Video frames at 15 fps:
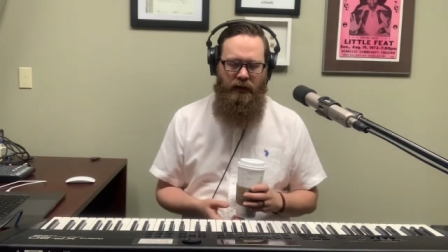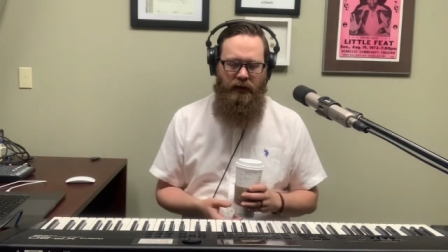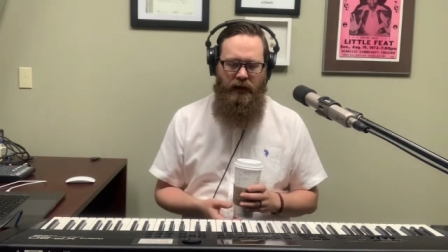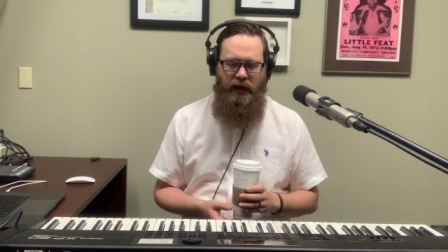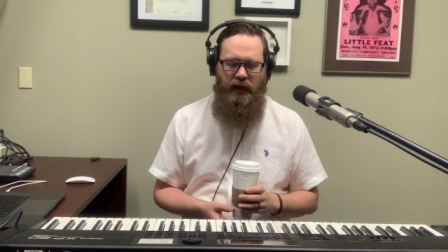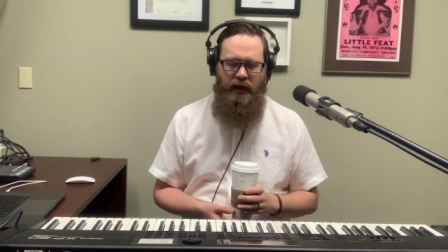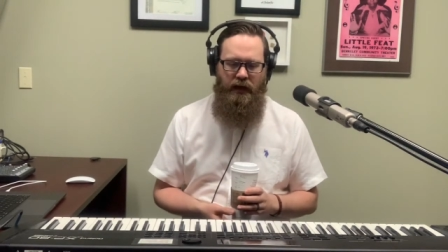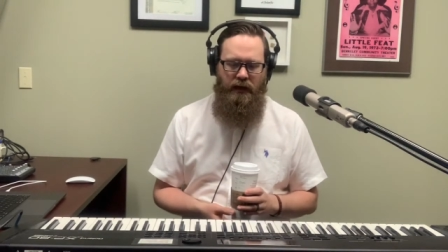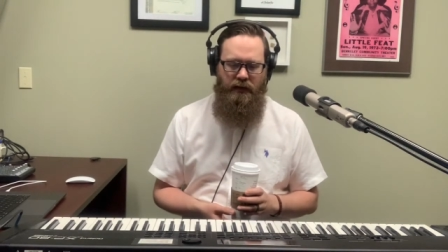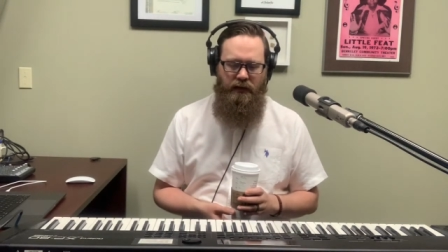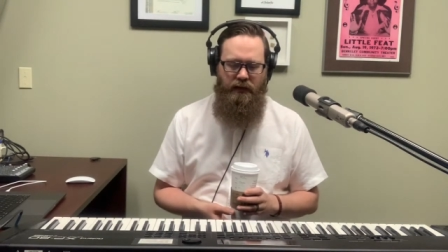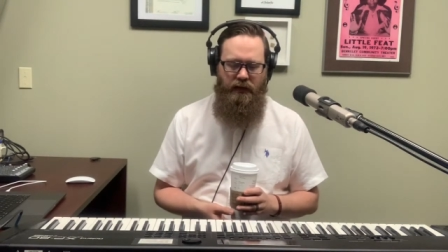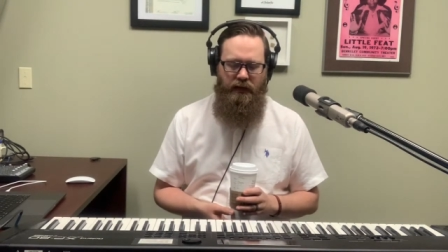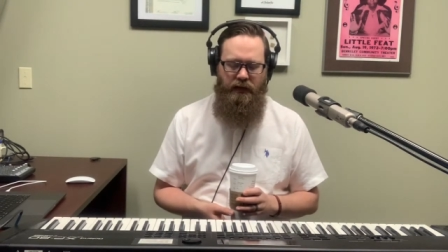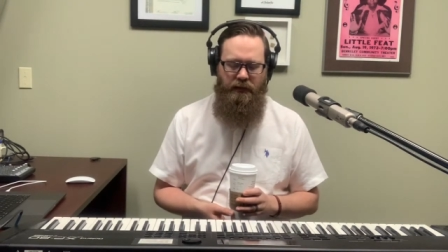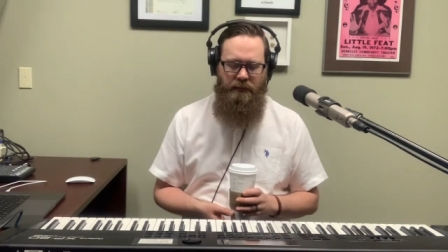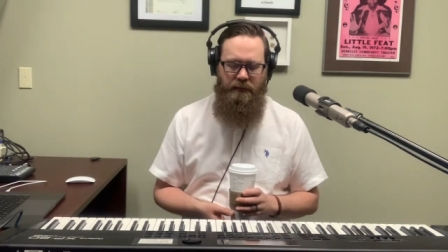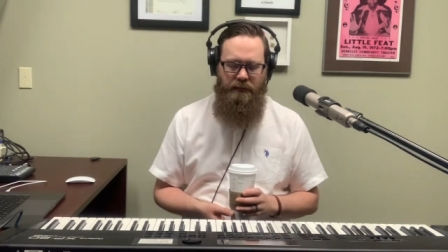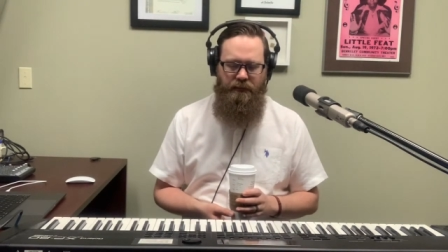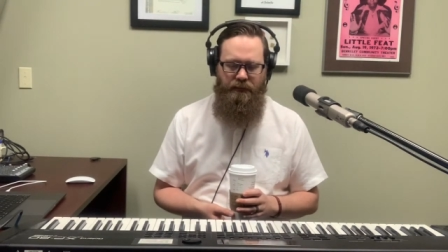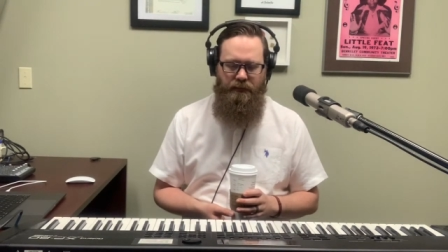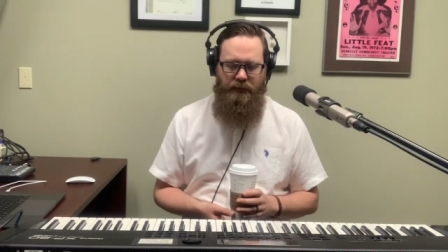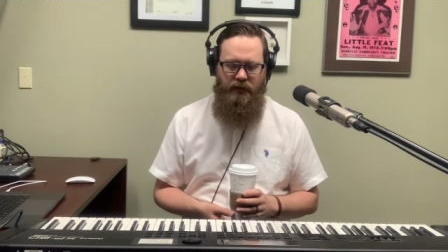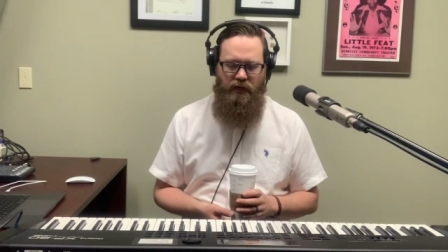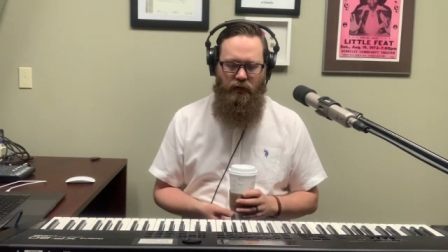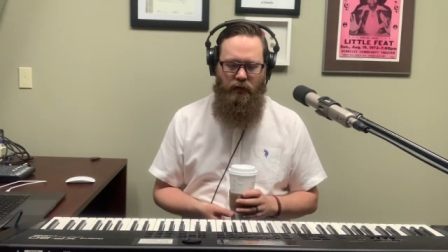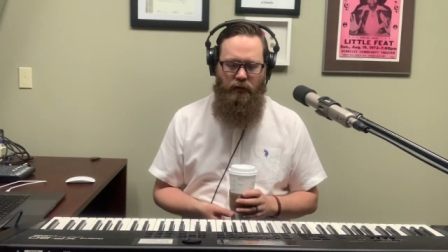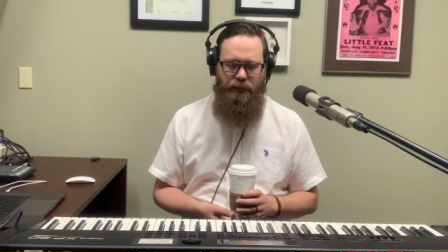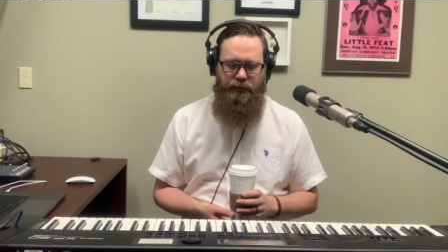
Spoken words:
And so